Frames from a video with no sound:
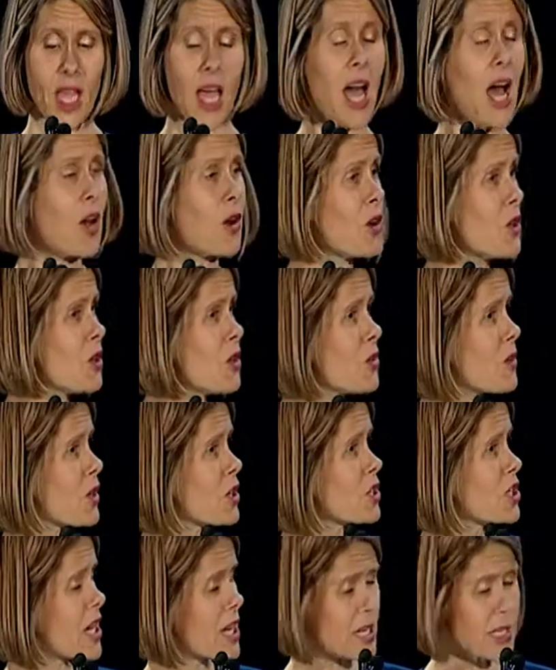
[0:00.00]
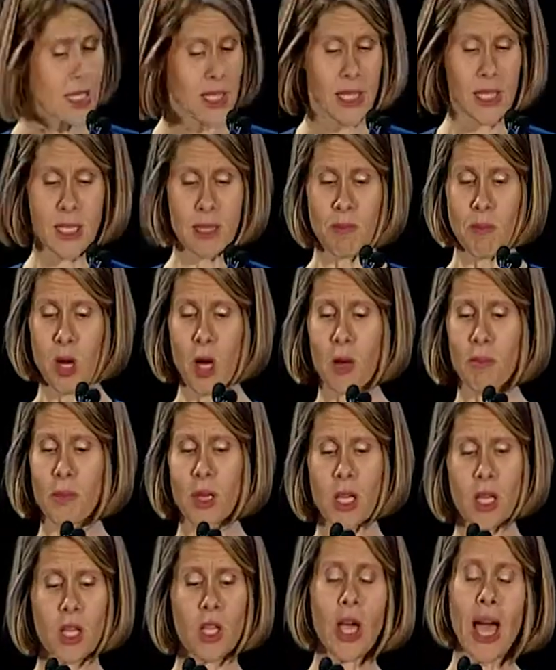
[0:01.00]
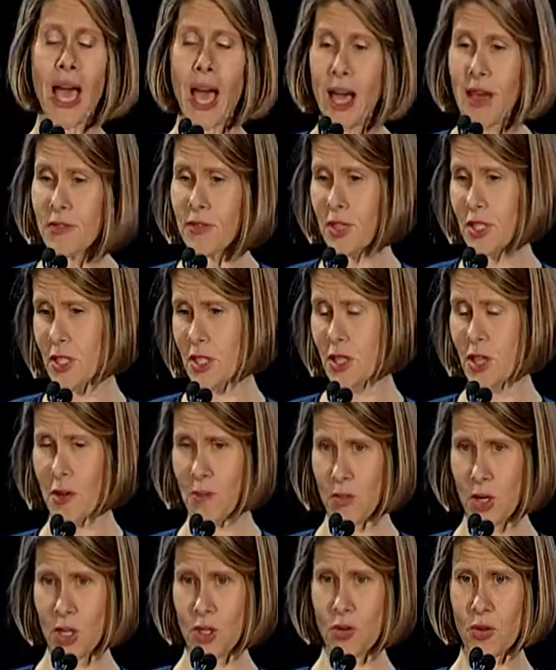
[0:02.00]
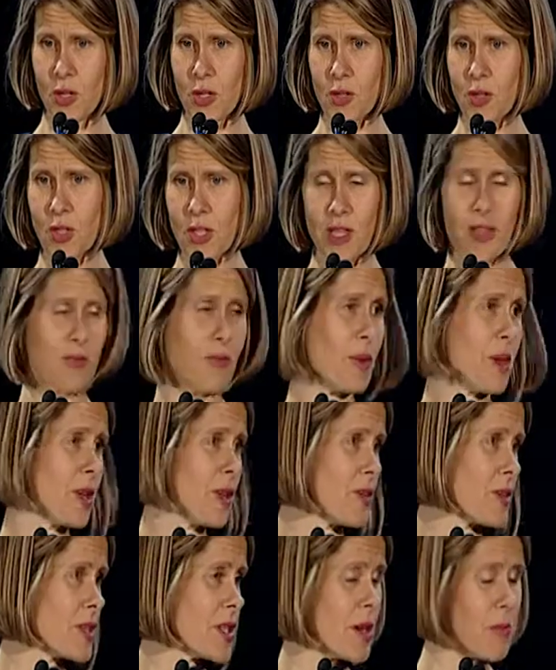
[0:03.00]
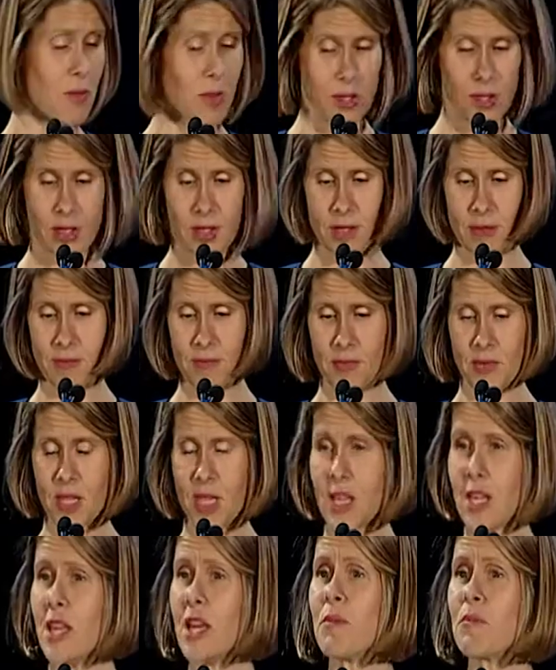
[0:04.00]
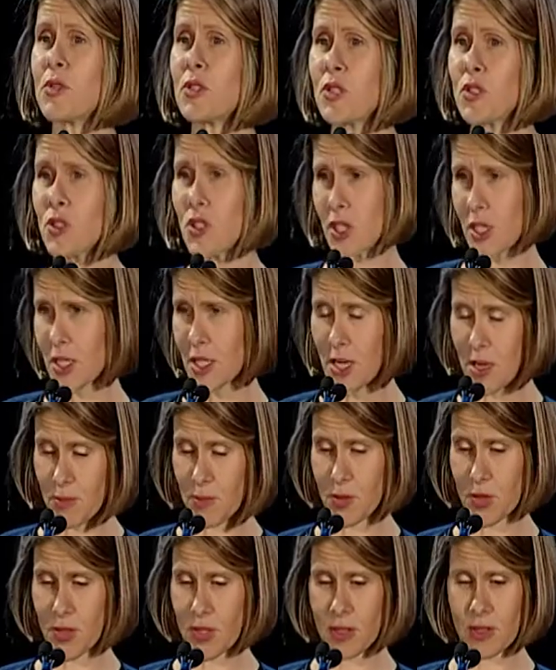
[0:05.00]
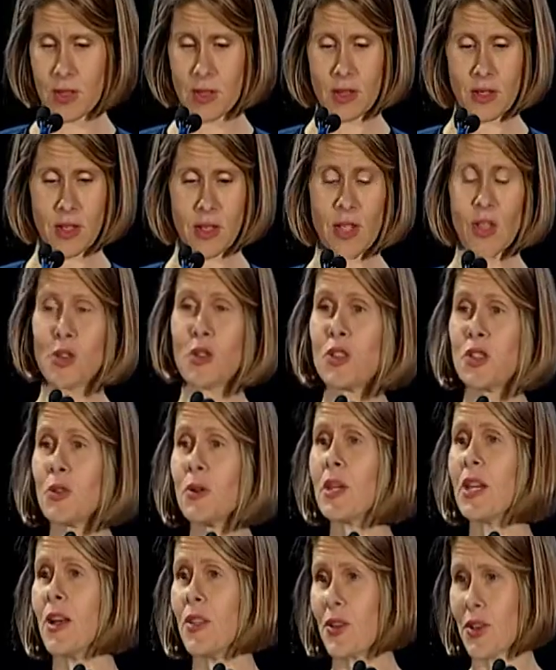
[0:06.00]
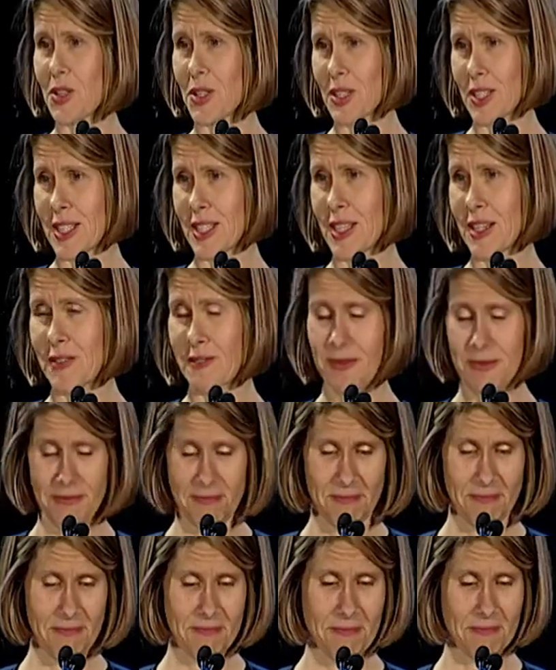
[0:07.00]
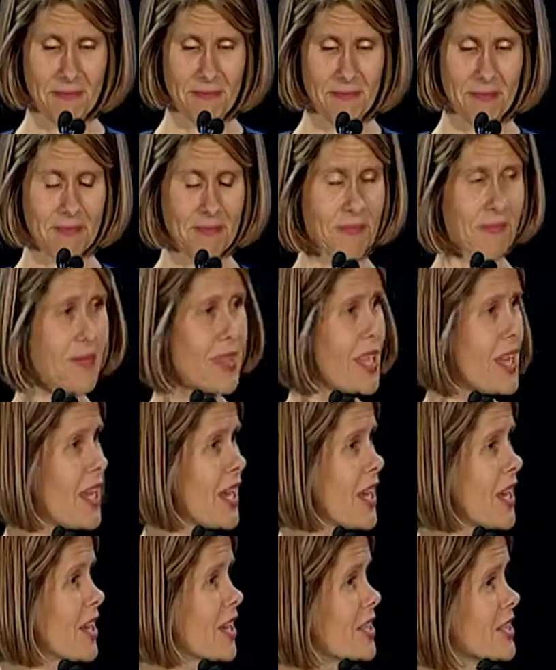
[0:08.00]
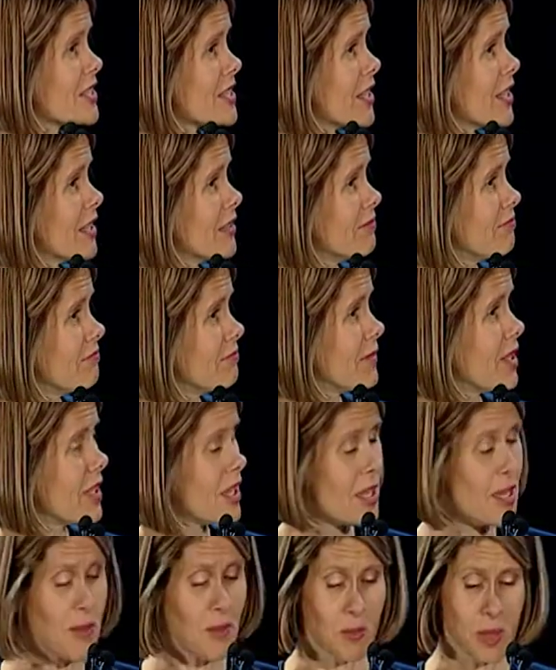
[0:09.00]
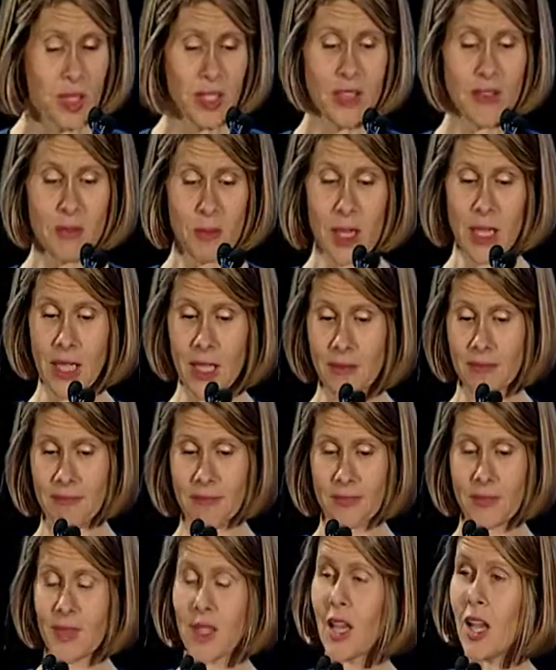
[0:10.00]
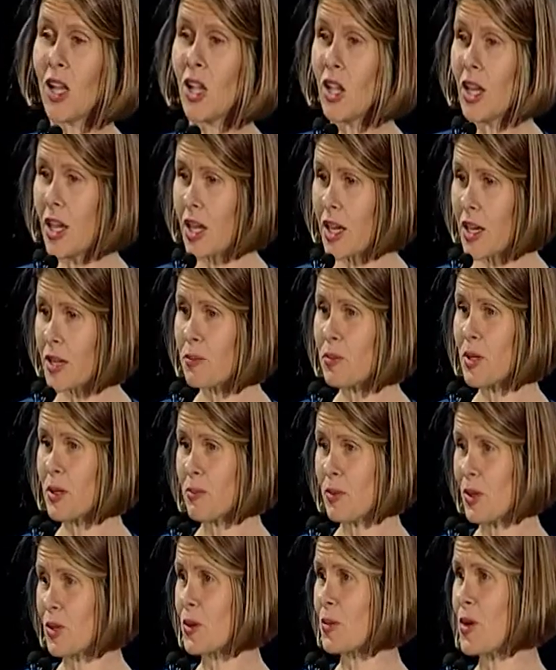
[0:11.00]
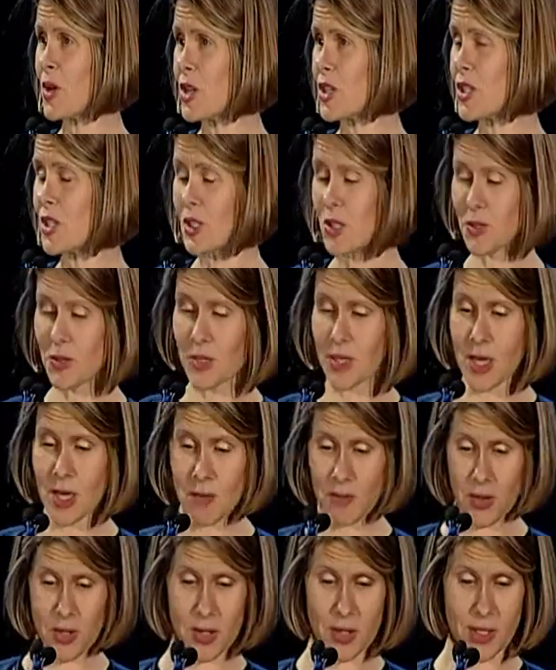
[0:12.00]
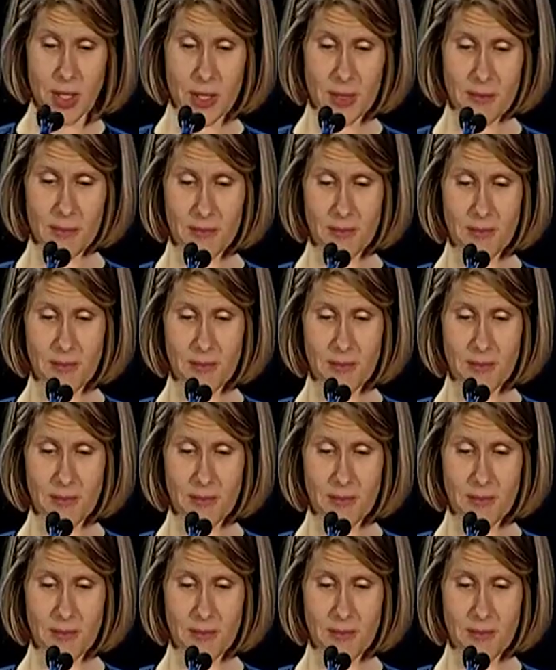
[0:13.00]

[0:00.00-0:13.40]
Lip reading: Out of nowhere, Jack says, "Mom, you have to stop measuring yourself by those numbers. Numbers are just numbers. You're doing other good stuff." And I said, "Believe me, a lot of people are watching those numbers.